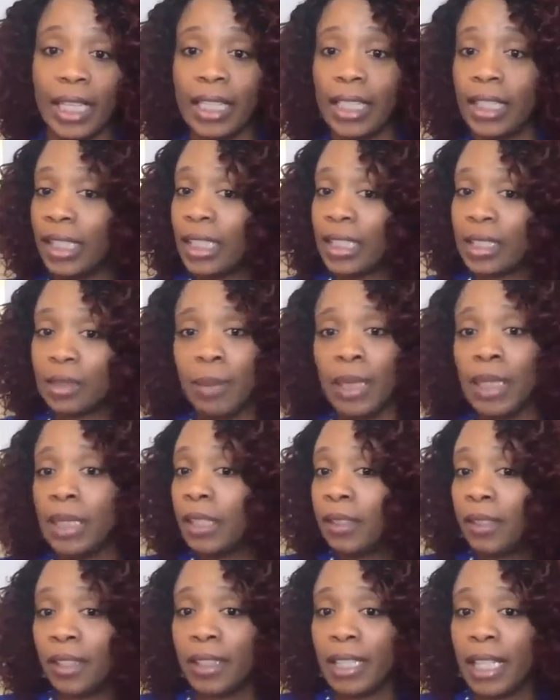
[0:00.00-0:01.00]
And it doesn't mean
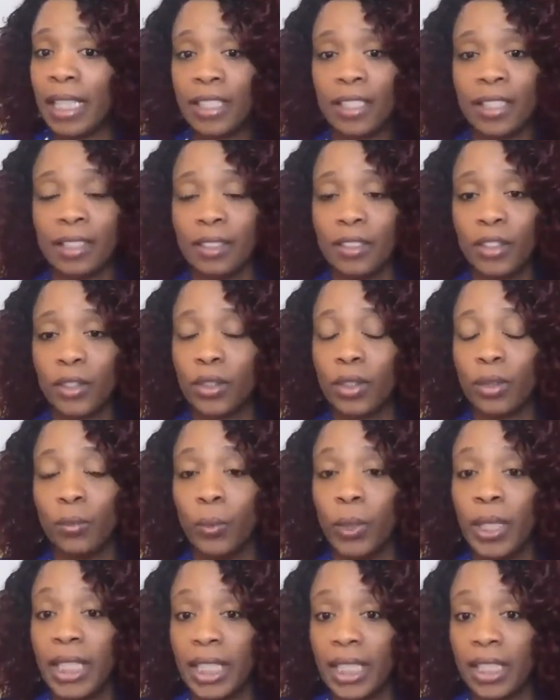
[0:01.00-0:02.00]
that they're not
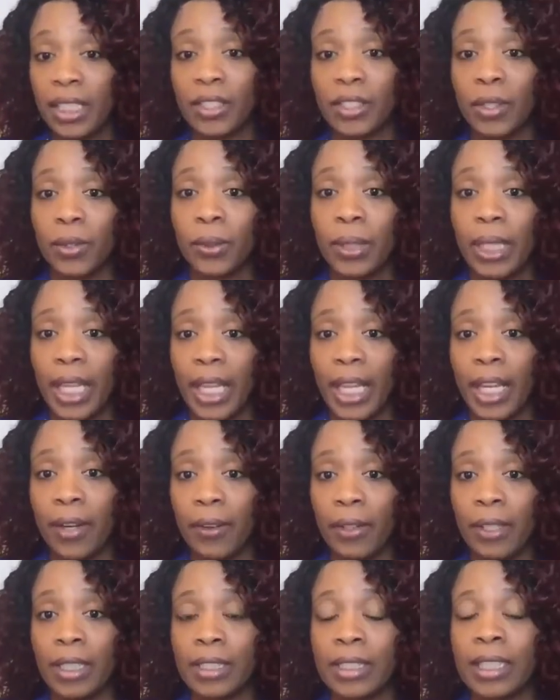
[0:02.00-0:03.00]
weak in certain
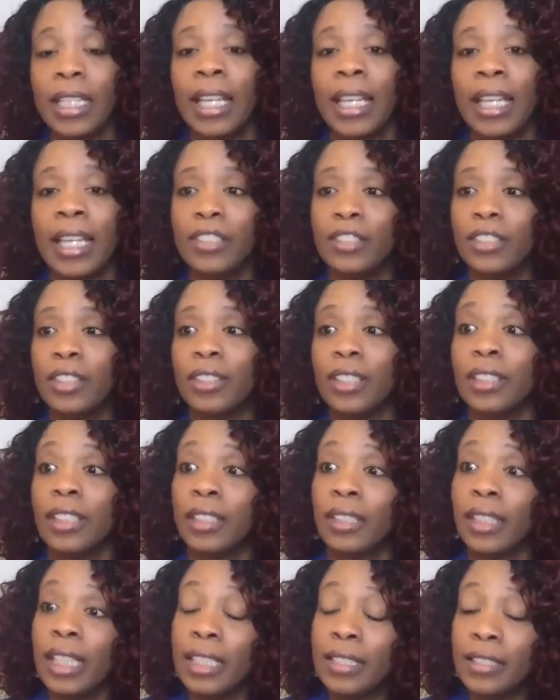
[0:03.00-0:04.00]
areas. It's just that
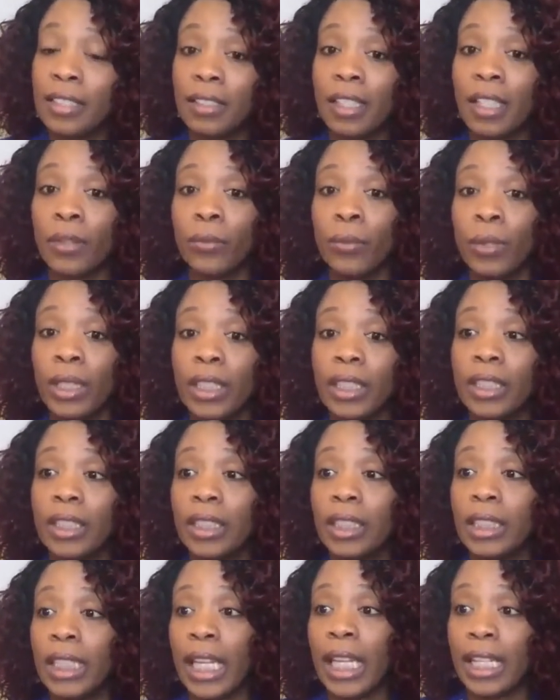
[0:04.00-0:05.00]
the things that they're really
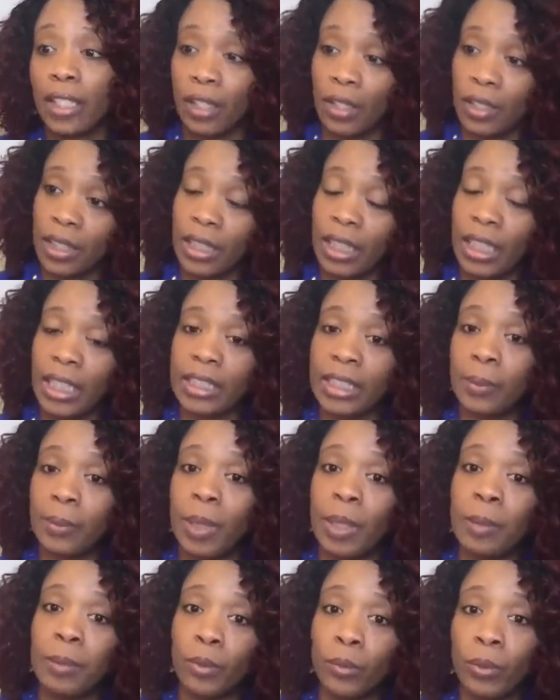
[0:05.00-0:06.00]
good at are the things that
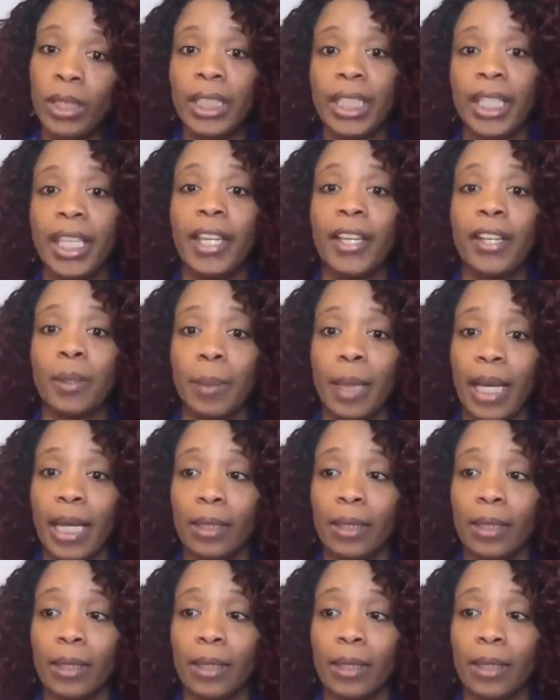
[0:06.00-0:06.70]
people really care about.